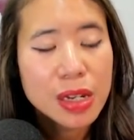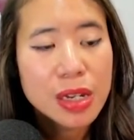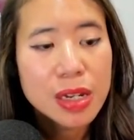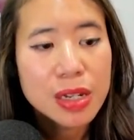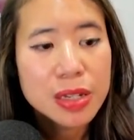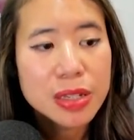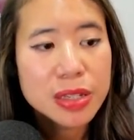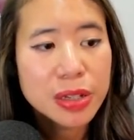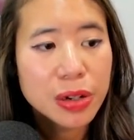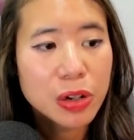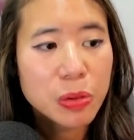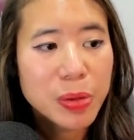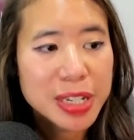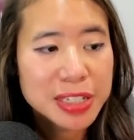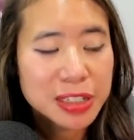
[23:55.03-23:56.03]
So
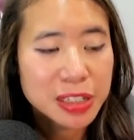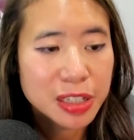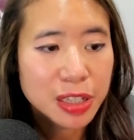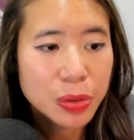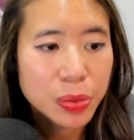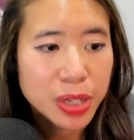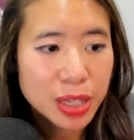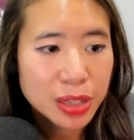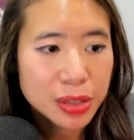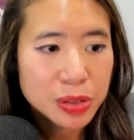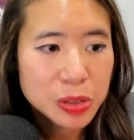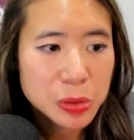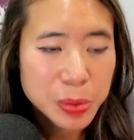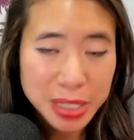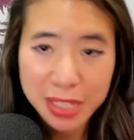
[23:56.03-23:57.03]
basically we
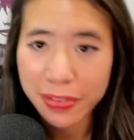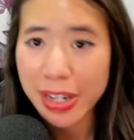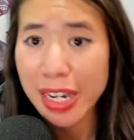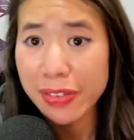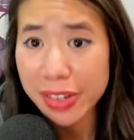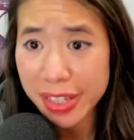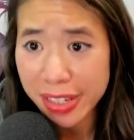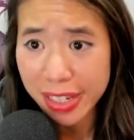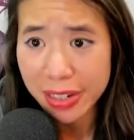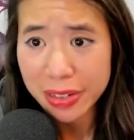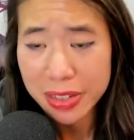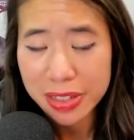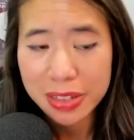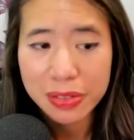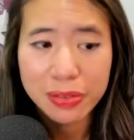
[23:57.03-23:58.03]
specify everything
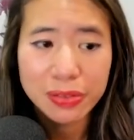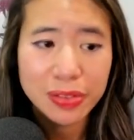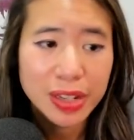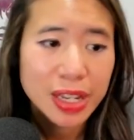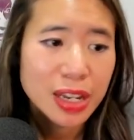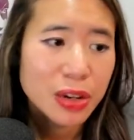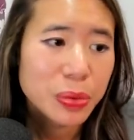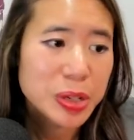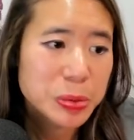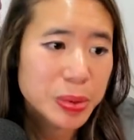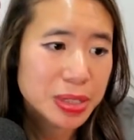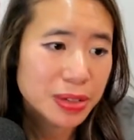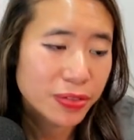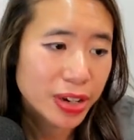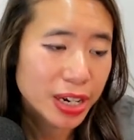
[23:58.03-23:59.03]
else. We
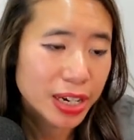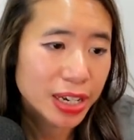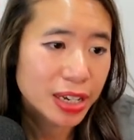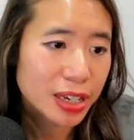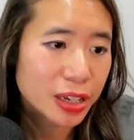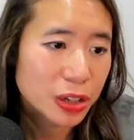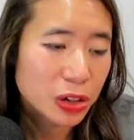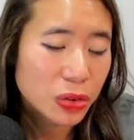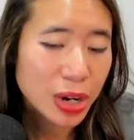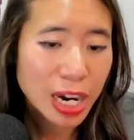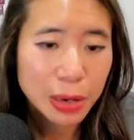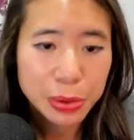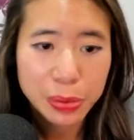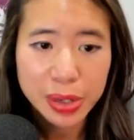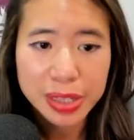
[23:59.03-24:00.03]
specify,
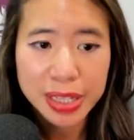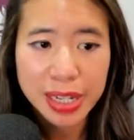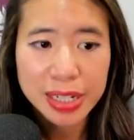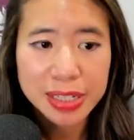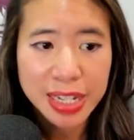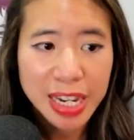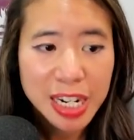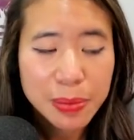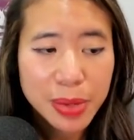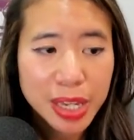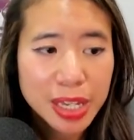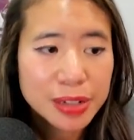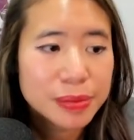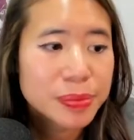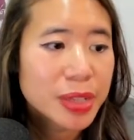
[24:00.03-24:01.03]
how we want that to animate.